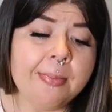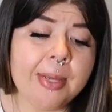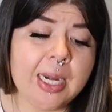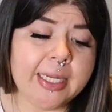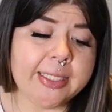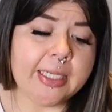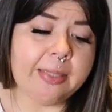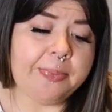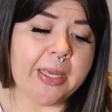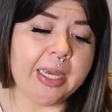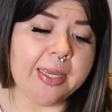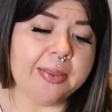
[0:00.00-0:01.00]
But I did
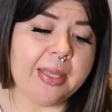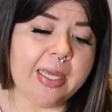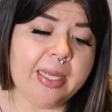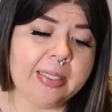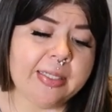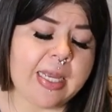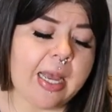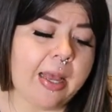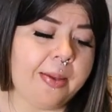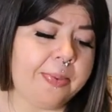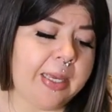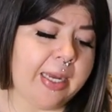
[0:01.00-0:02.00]
pick this up,